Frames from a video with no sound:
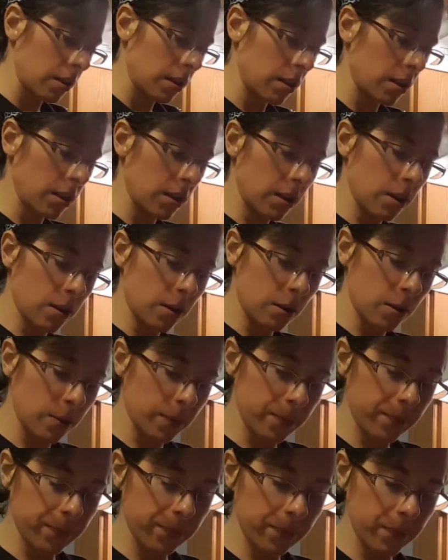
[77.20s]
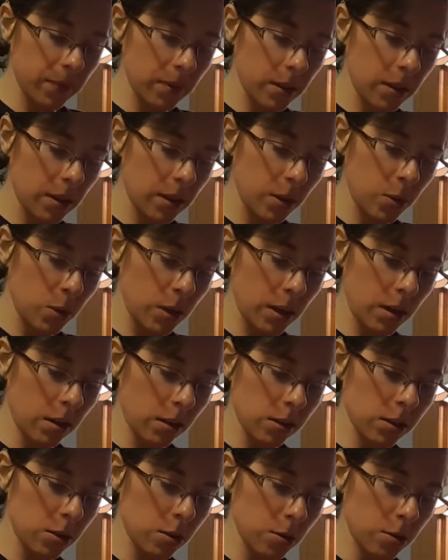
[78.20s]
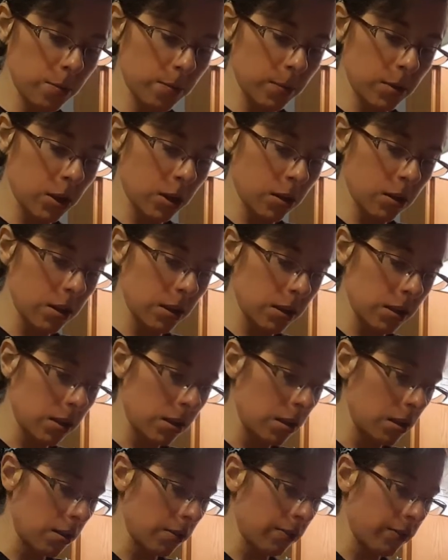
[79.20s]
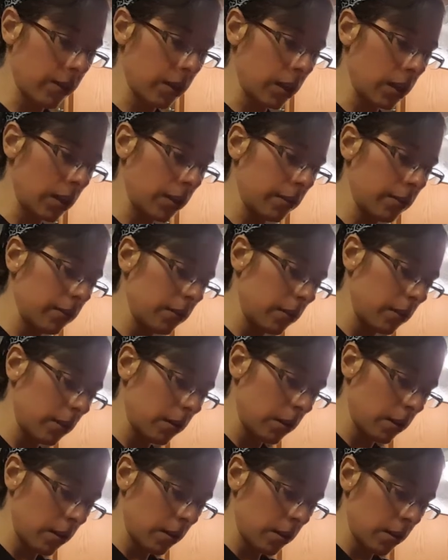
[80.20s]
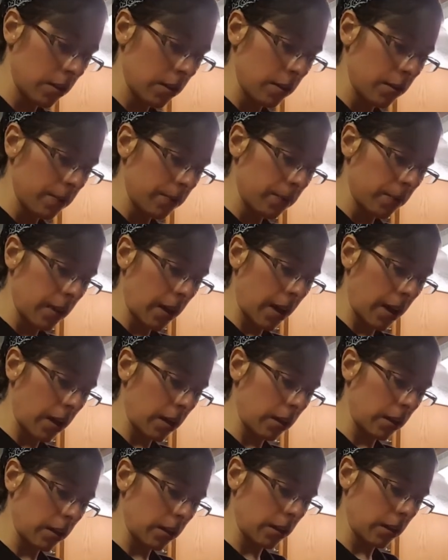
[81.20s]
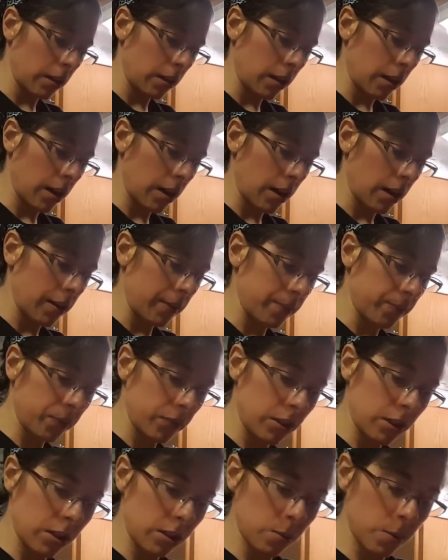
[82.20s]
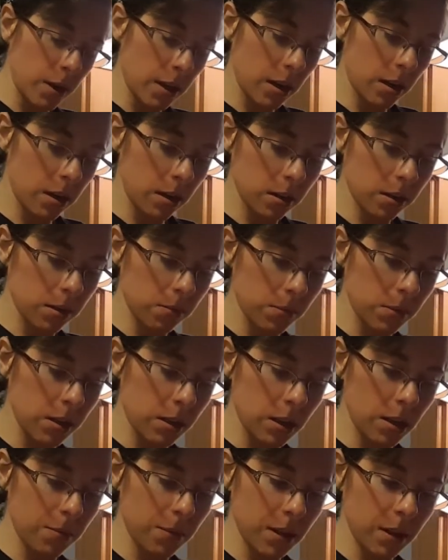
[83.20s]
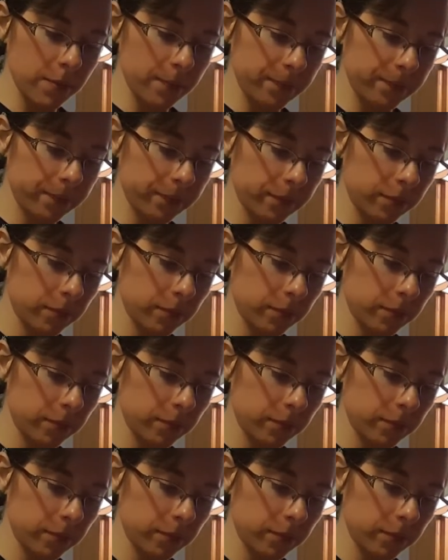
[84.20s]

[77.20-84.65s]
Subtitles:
You know, you can also turn this into the filling. Add a little sweetener, some cinnamon,